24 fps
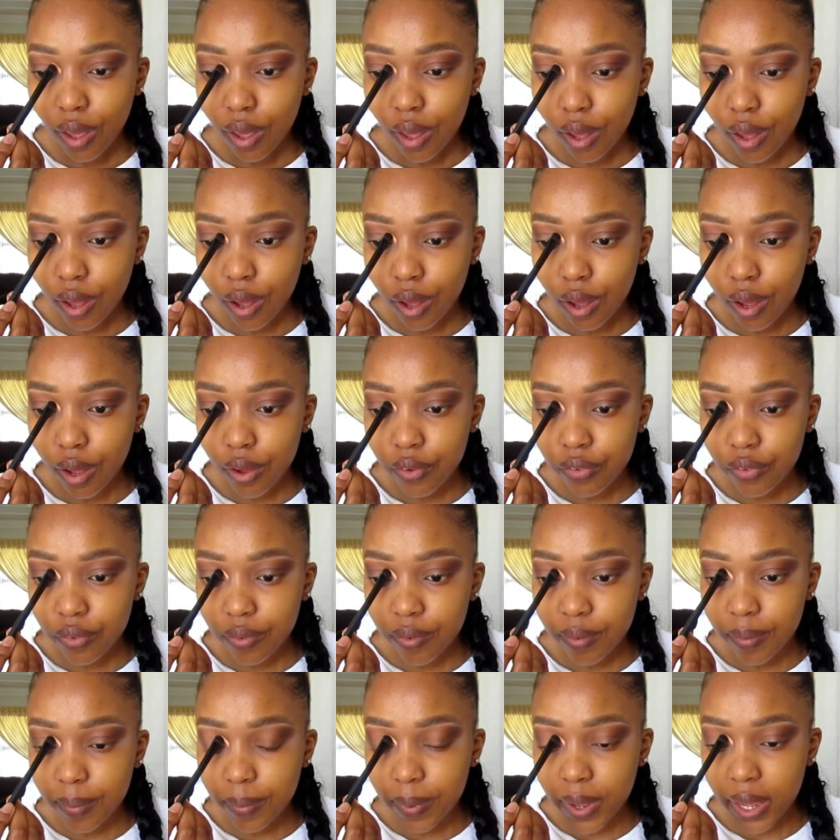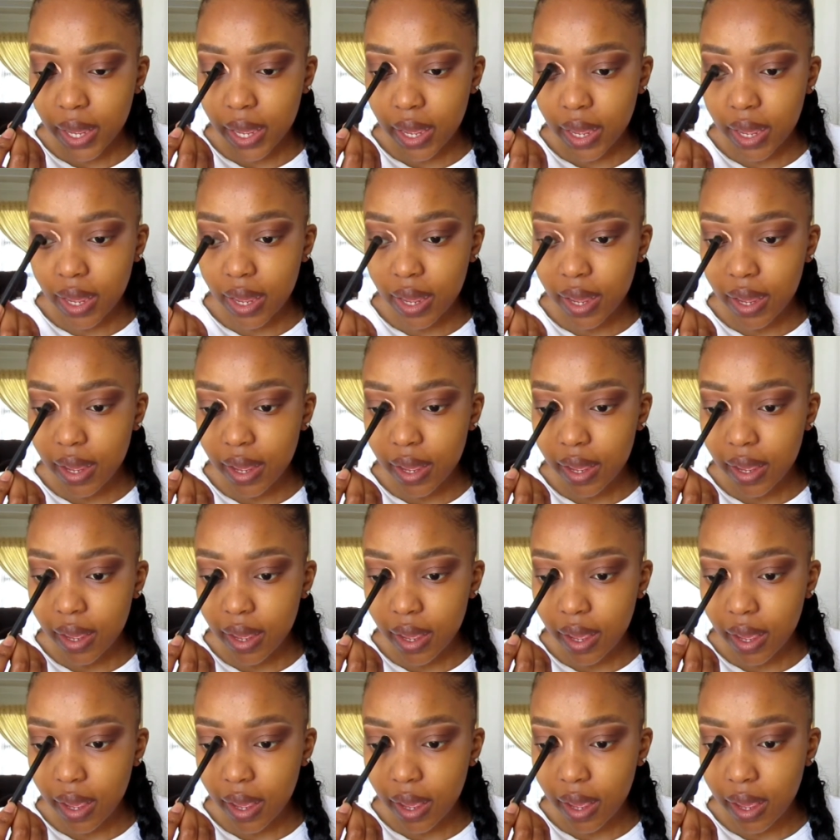my eye
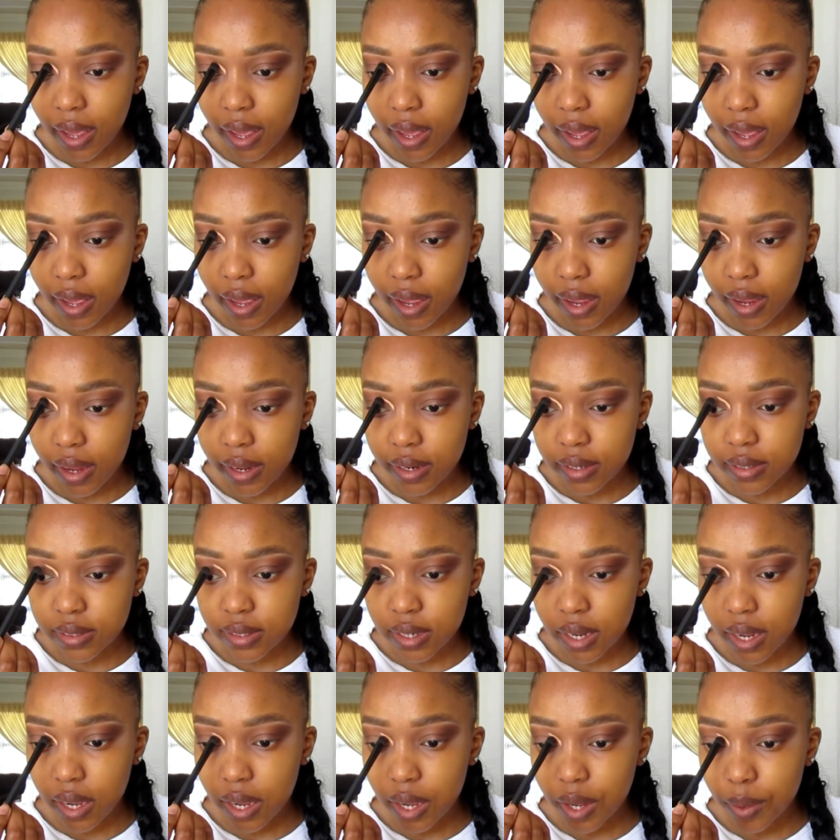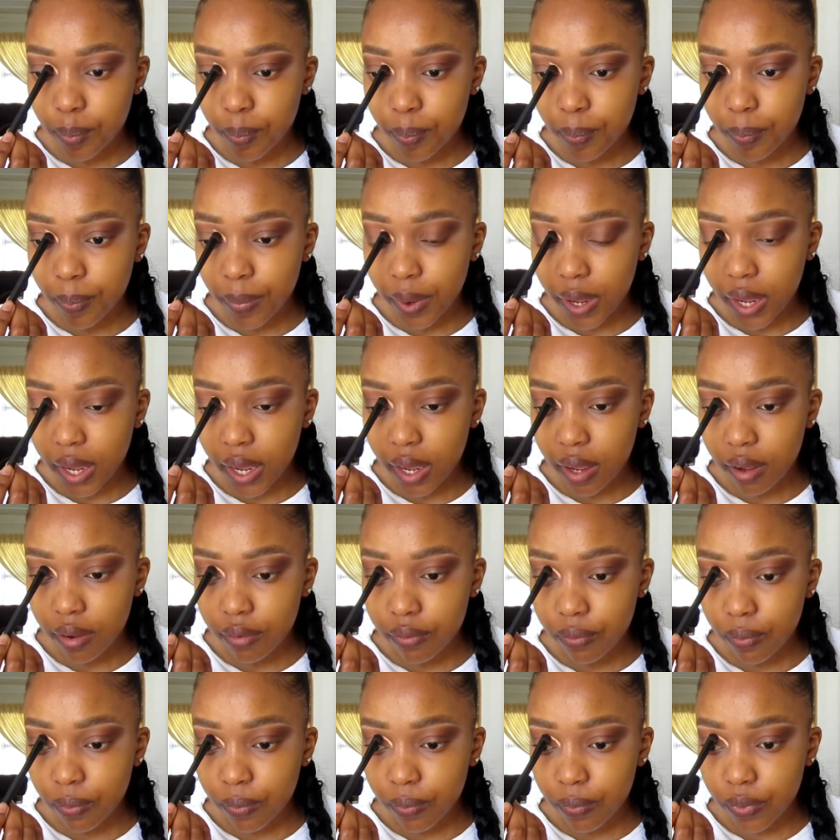and above
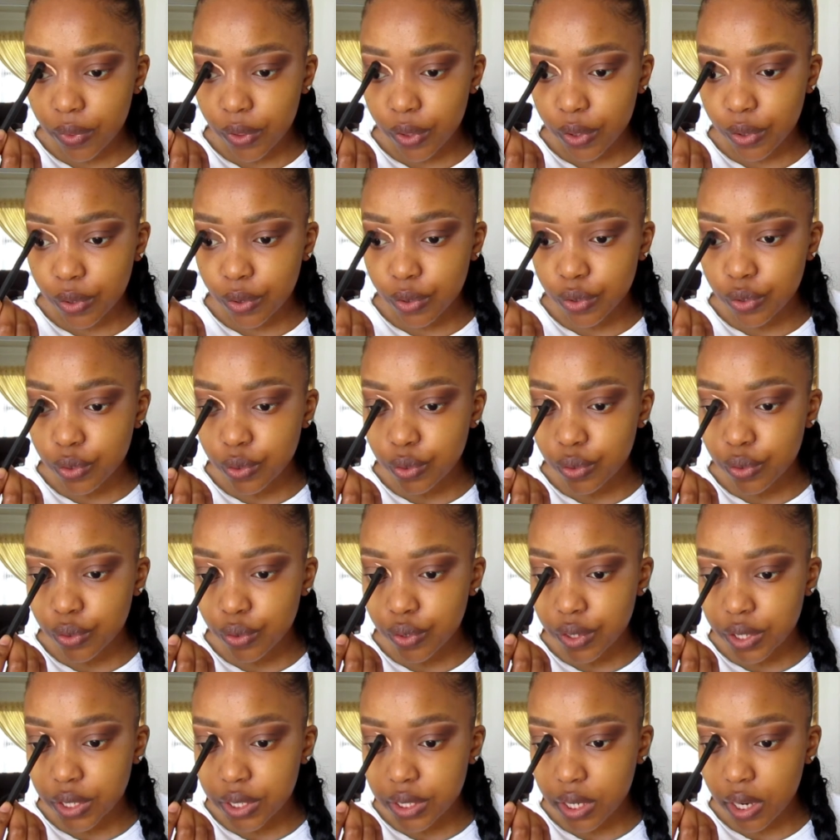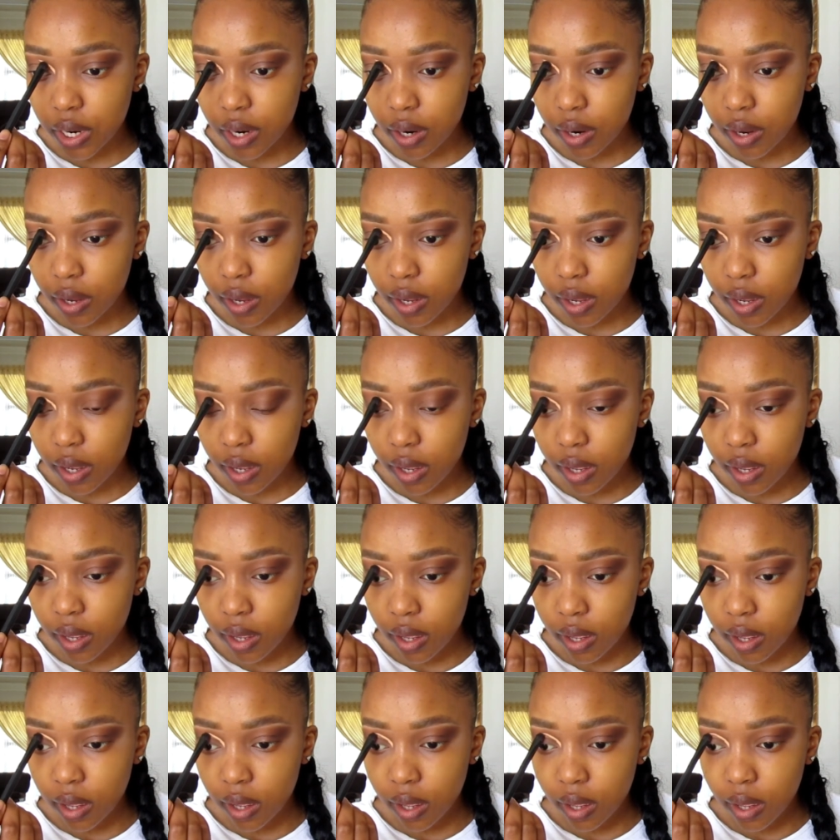the usual crease area,
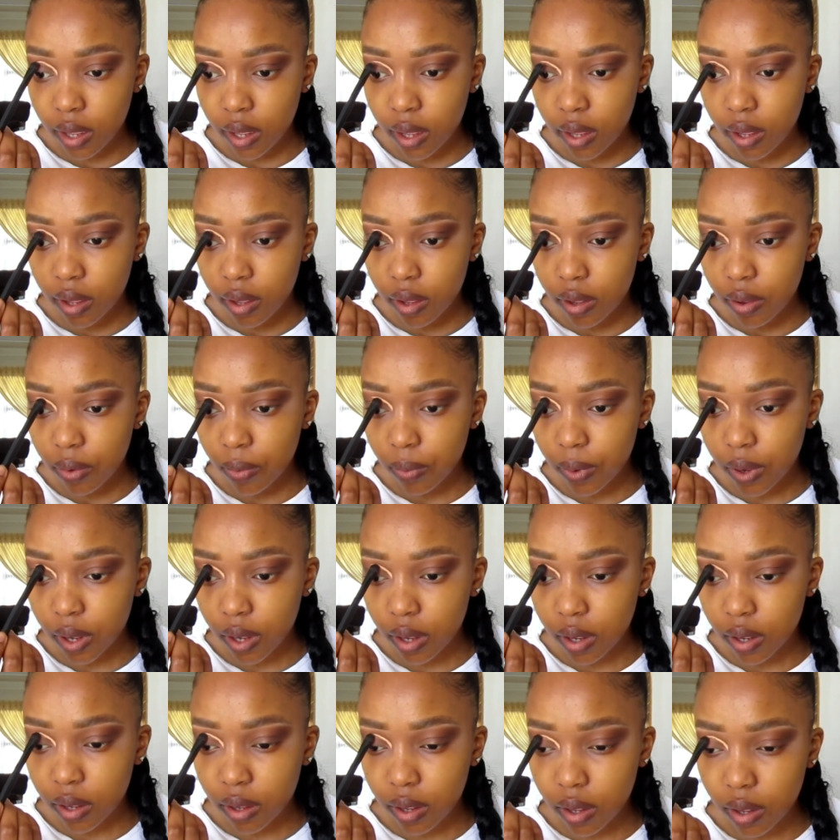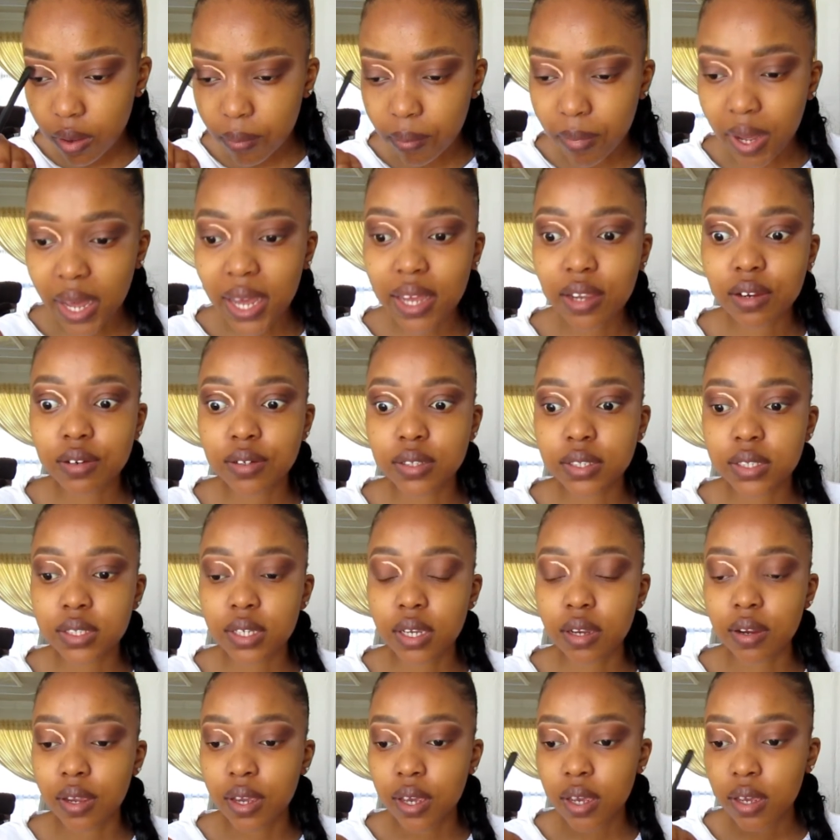well, my crease
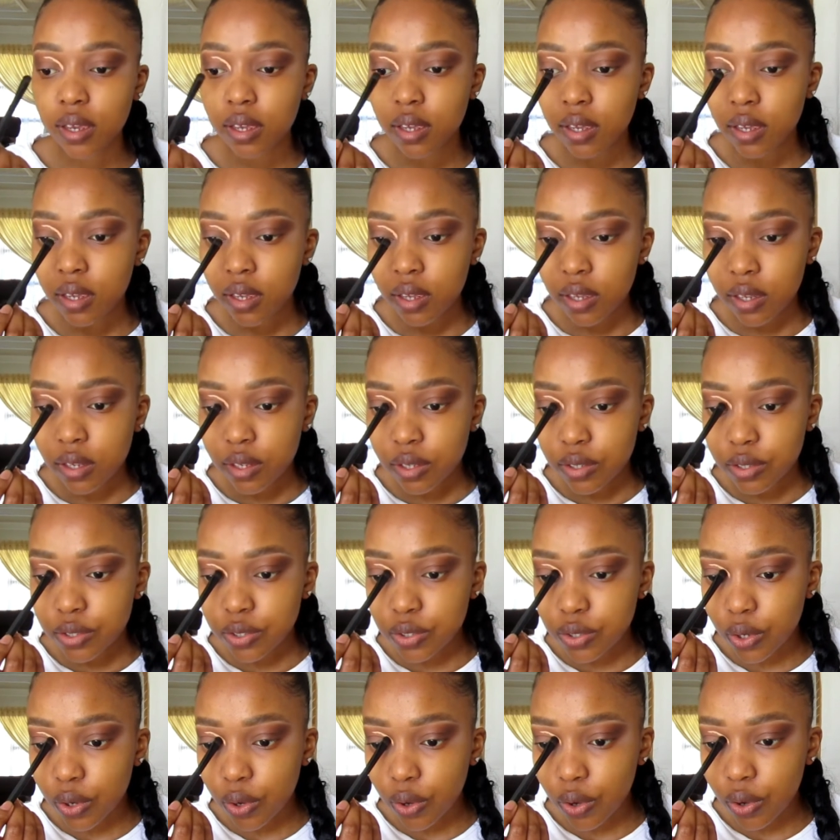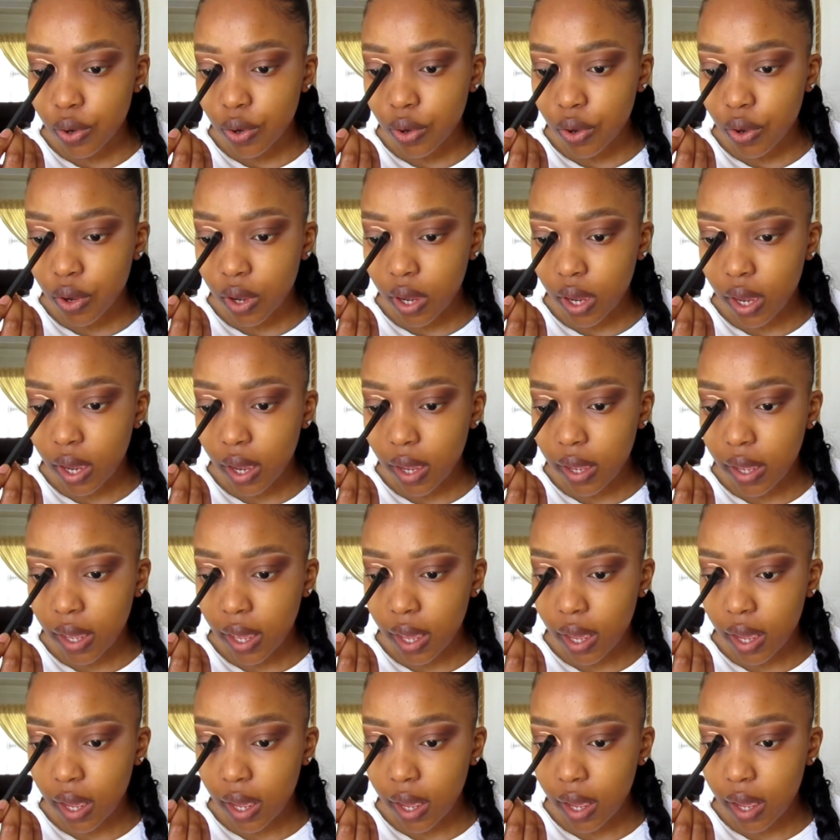area. So
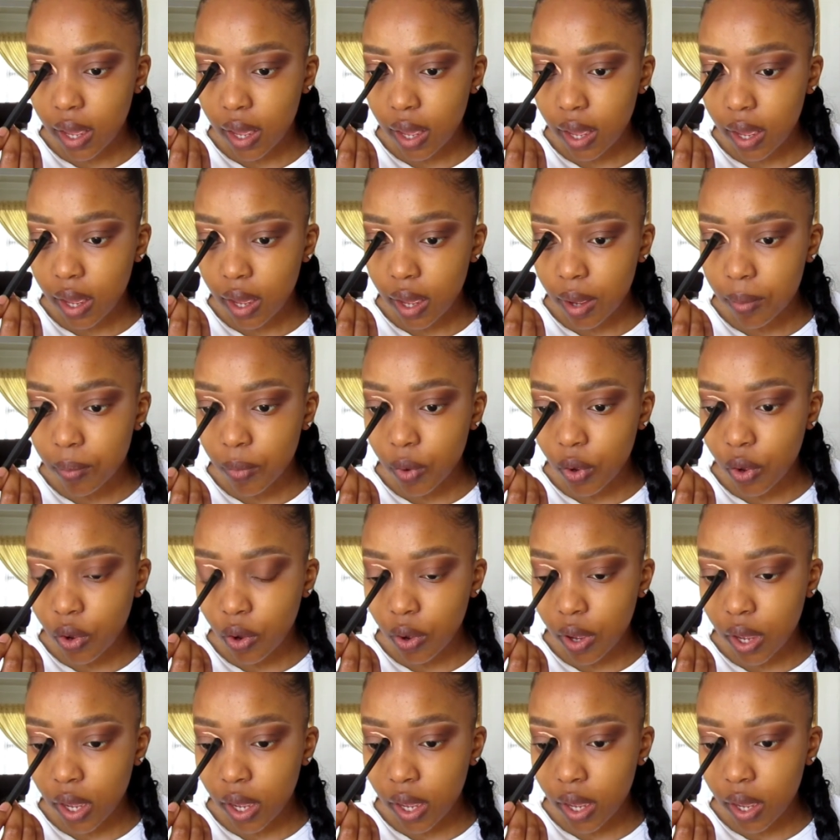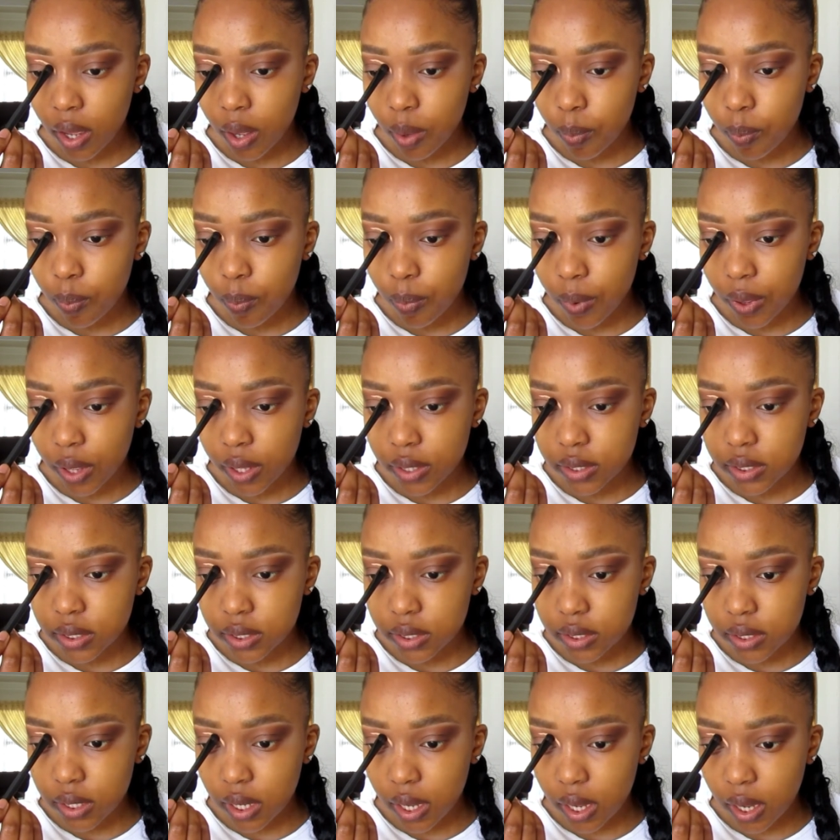yeah, I'm going a bit
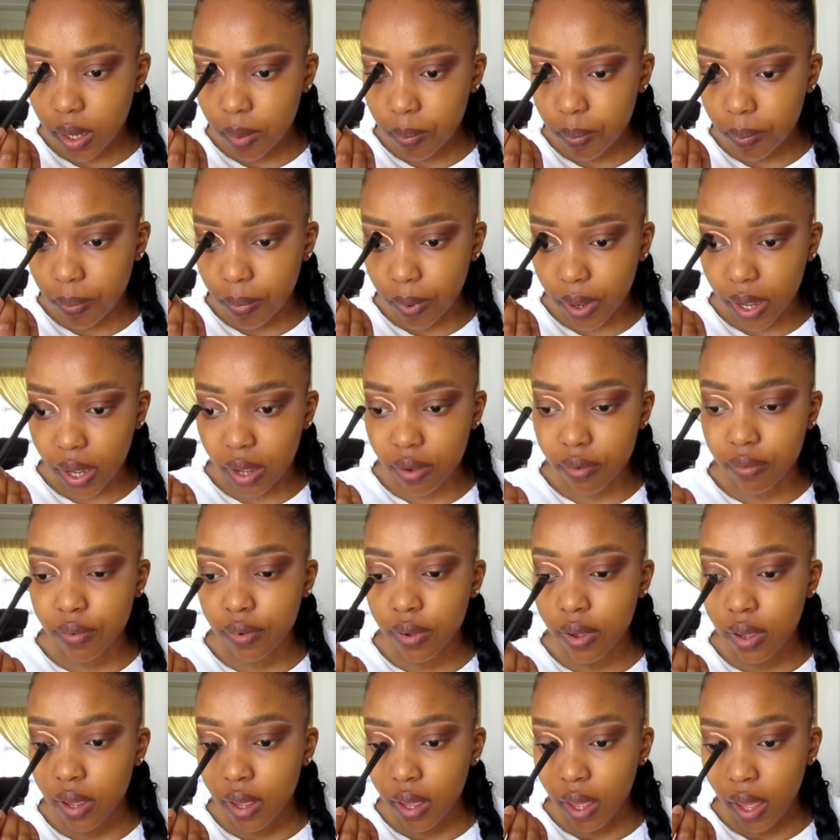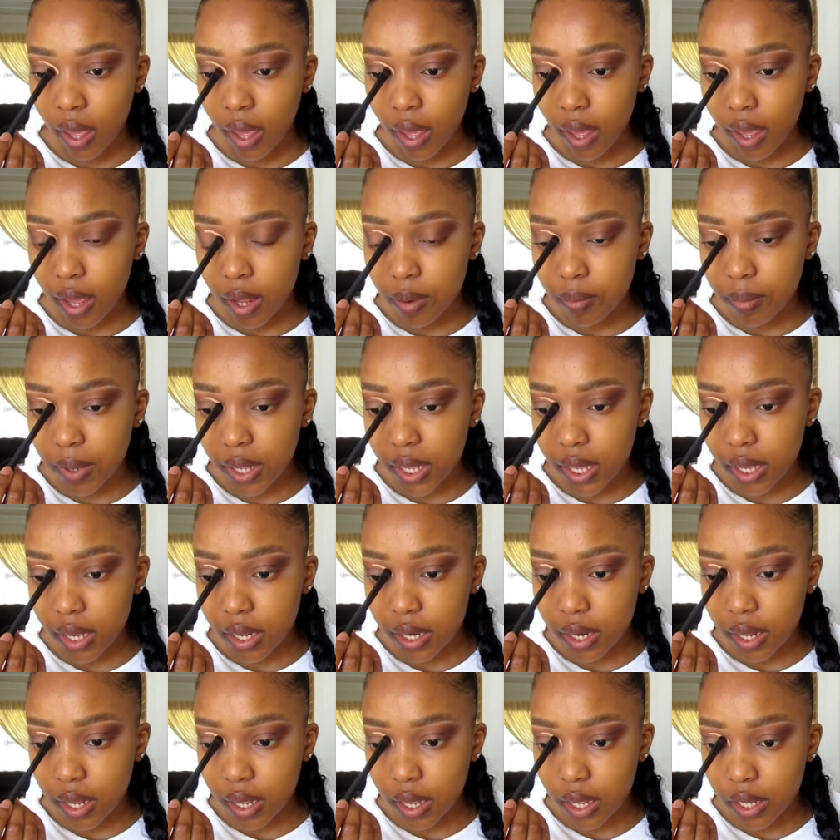above and making it
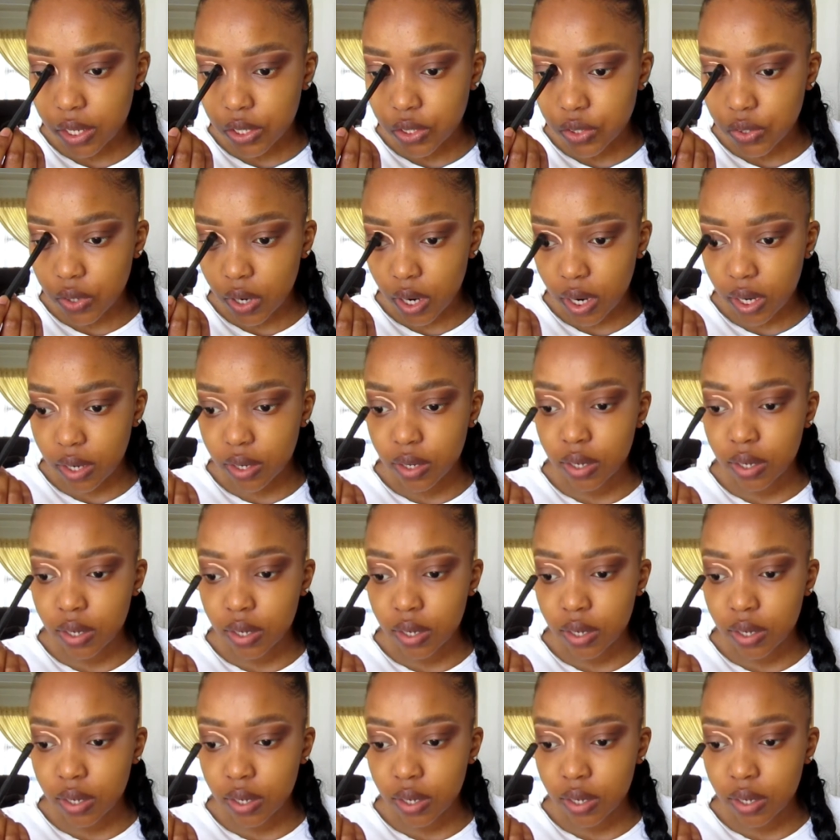extra,